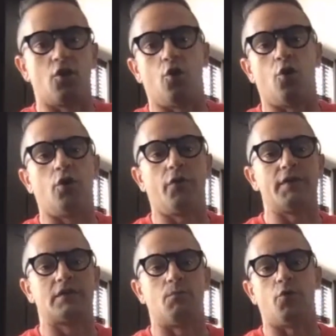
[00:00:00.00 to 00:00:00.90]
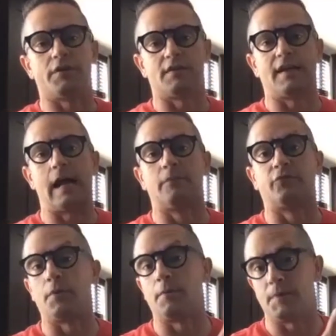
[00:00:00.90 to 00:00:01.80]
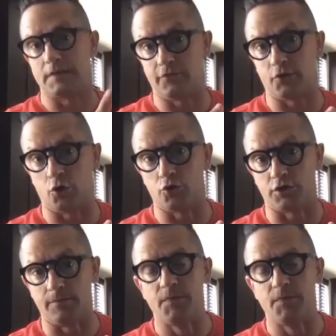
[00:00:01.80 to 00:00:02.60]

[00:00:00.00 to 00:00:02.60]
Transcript: all this moisture comes from the Pacific Ocean.